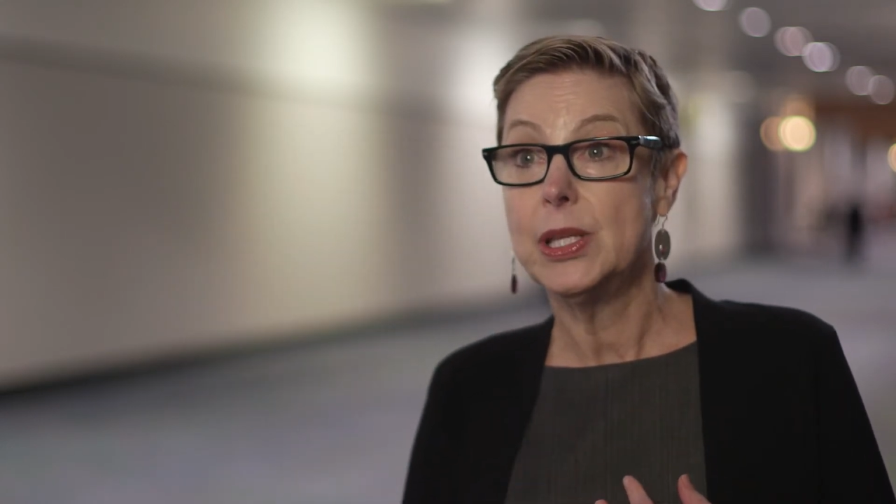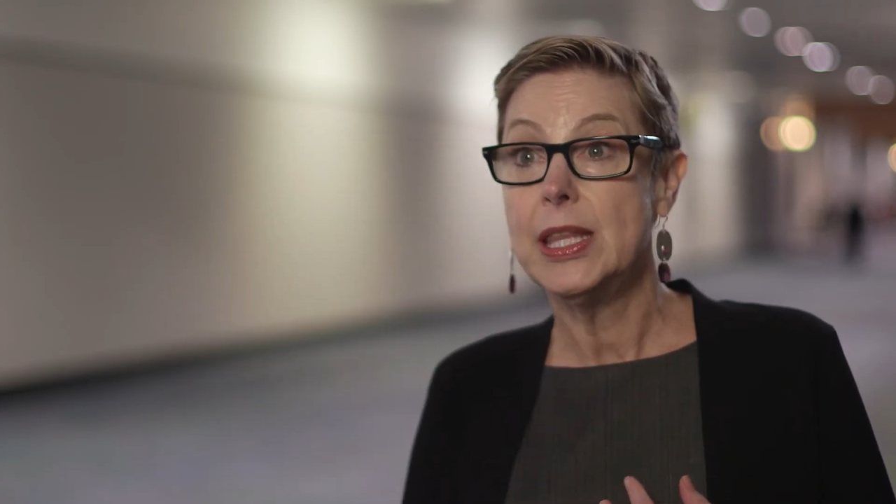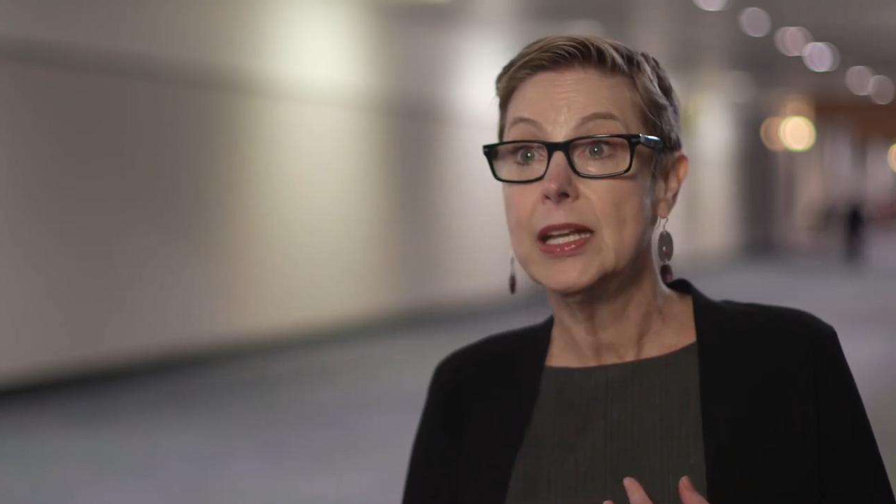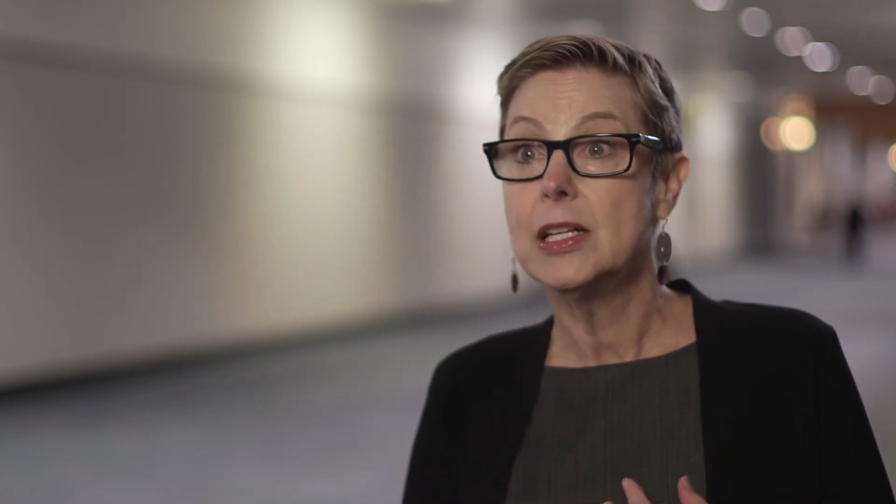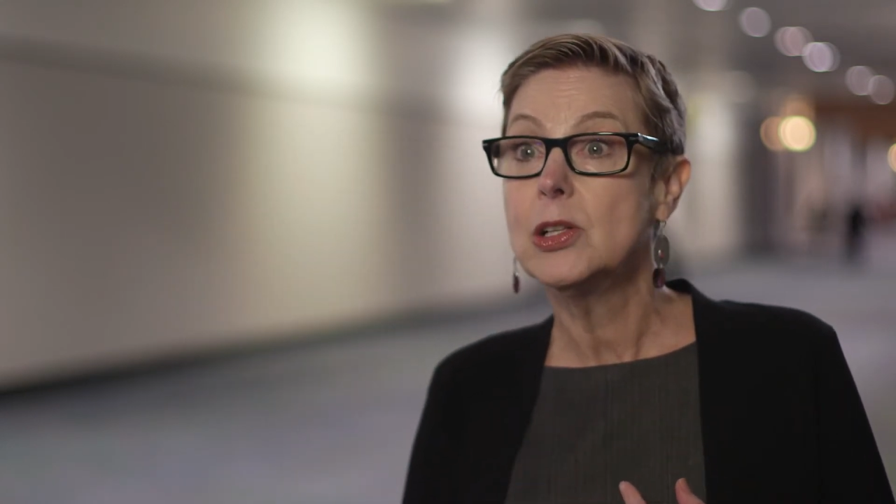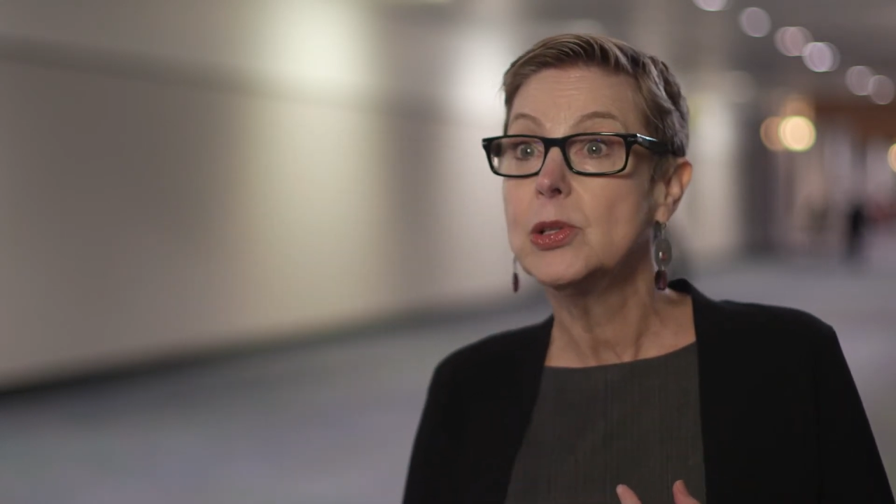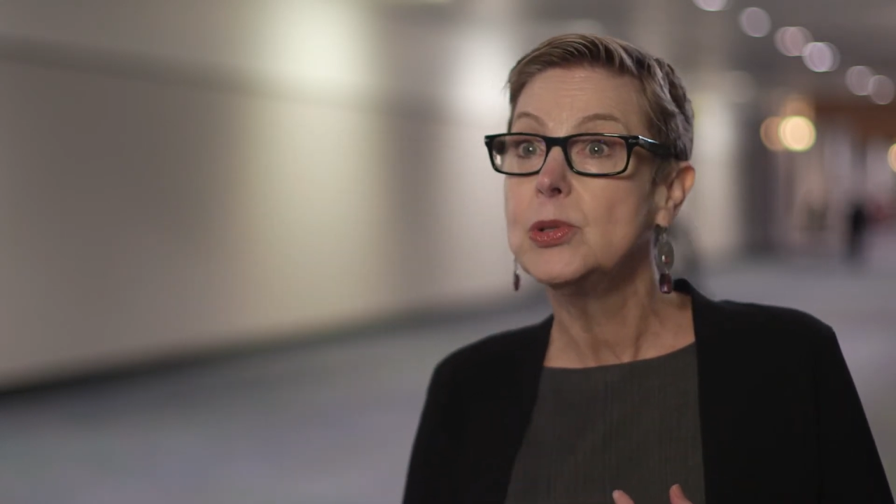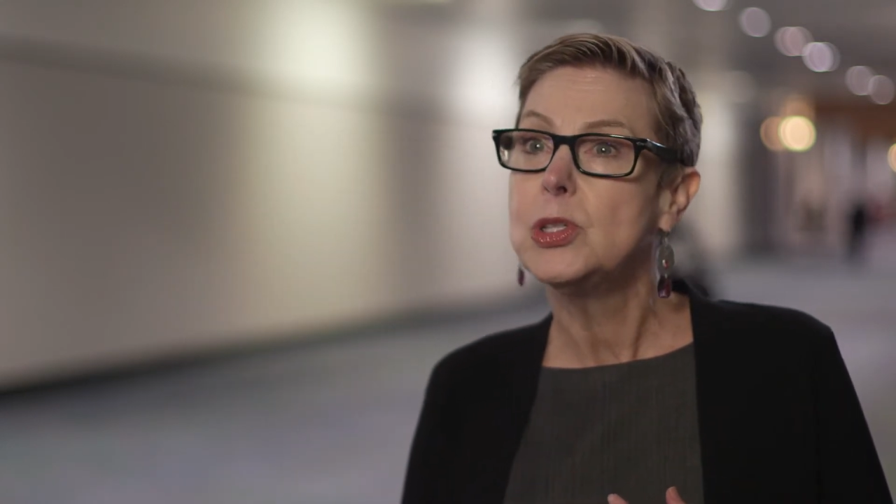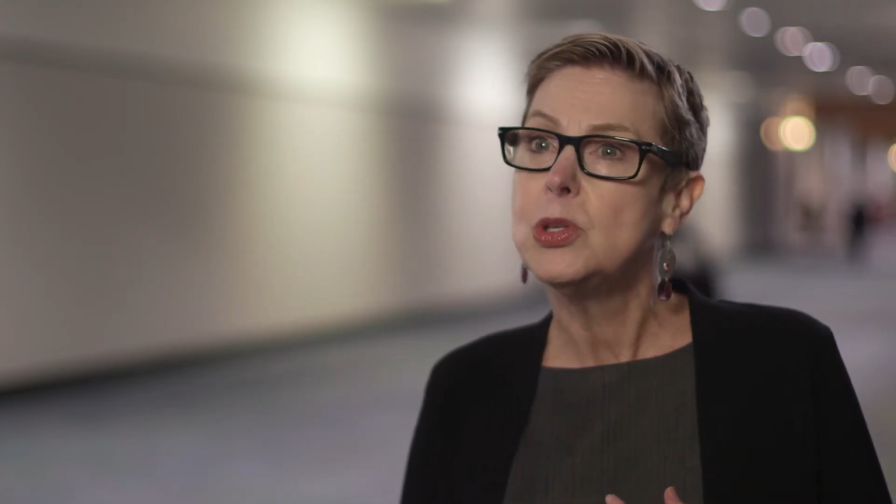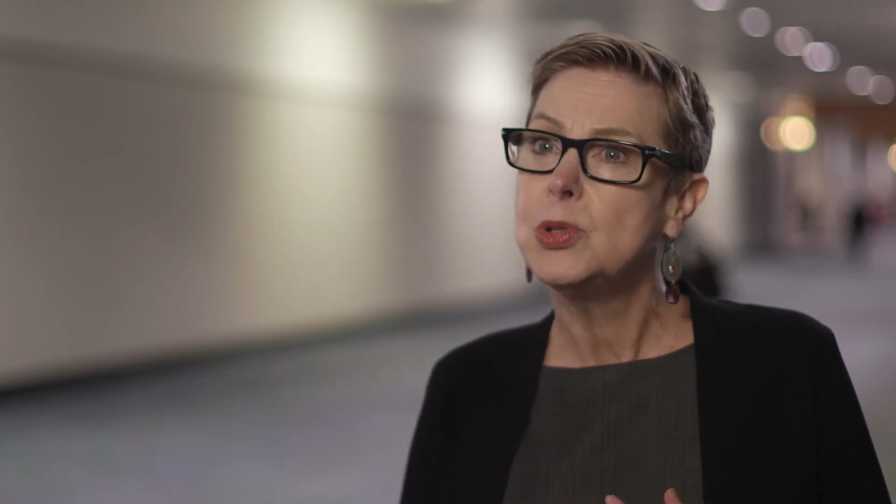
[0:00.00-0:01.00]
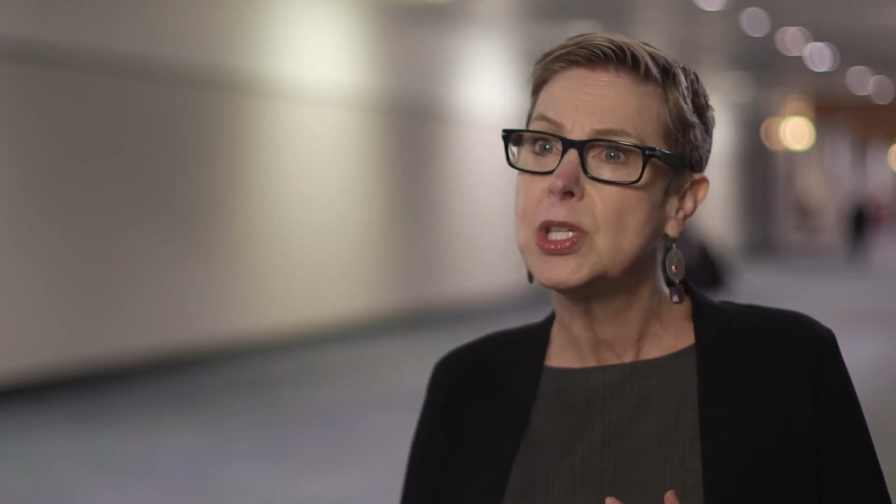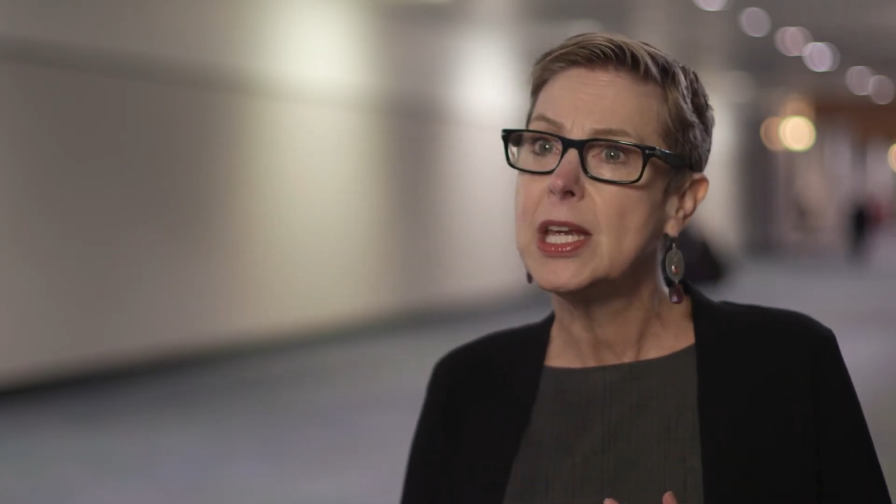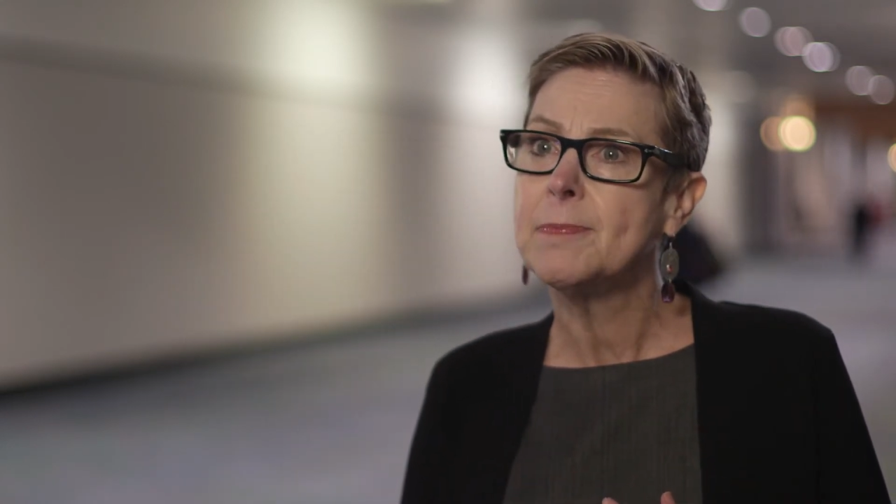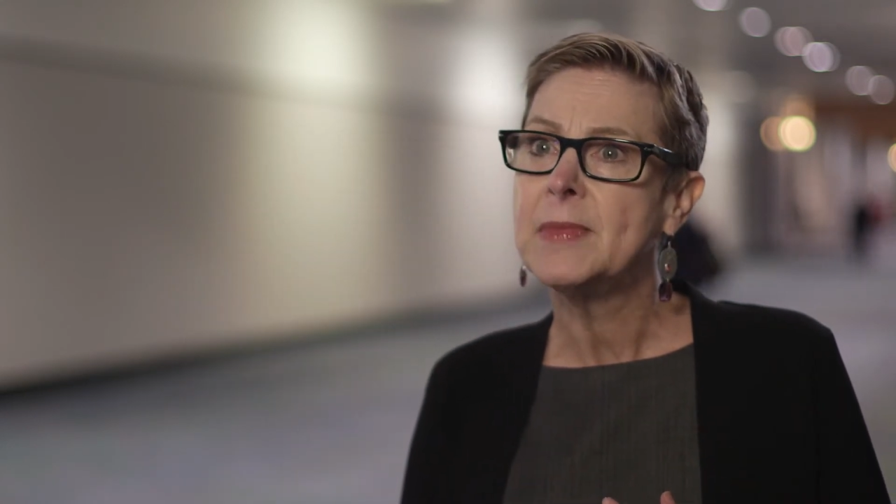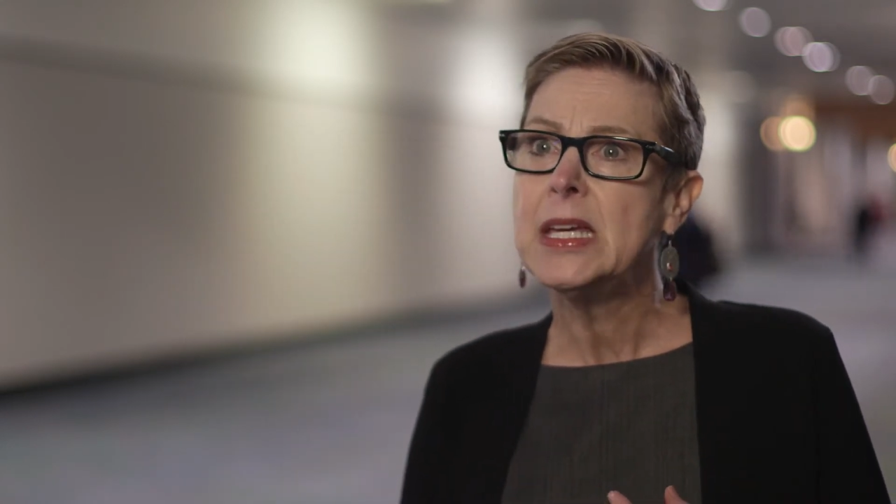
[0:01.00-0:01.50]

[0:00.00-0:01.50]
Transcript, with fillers: And that includes using